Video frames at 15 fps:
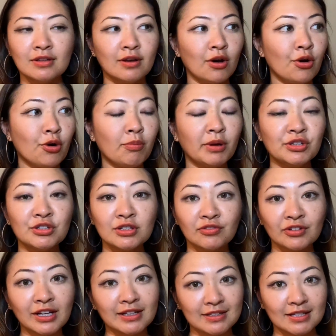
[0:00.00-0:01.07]
whole bunch of
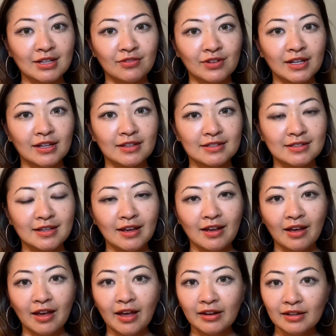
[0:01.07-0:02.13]
different activities.
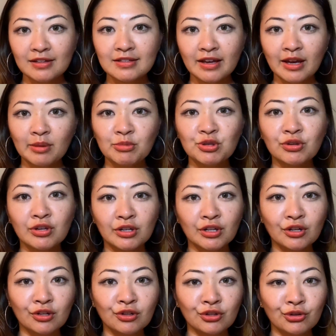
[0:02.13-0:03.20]
Anytime you can
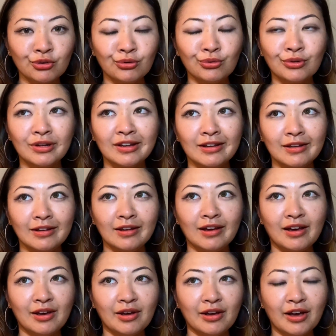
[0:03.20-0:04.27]
include
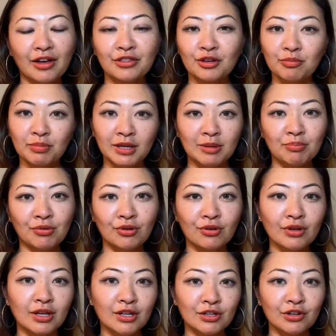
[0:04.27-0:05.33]
other people
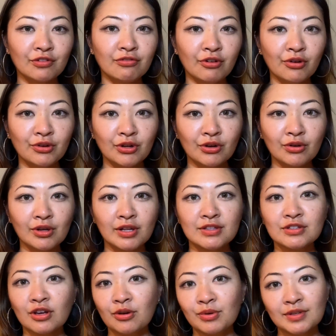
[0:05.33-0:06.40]
in your photo,
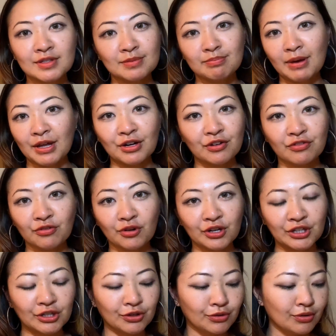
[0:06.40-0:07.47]
it's always better for
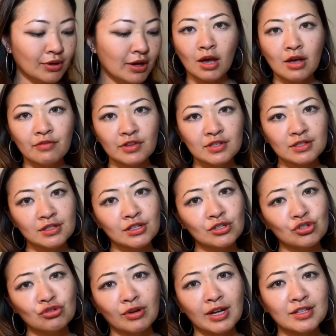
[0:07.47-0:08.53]
you. Obviously,
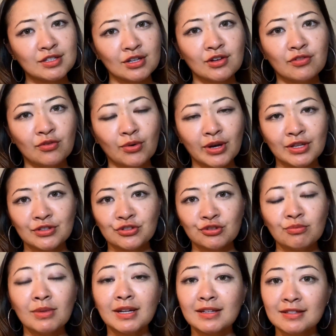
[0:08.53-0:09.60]
try to avoid too many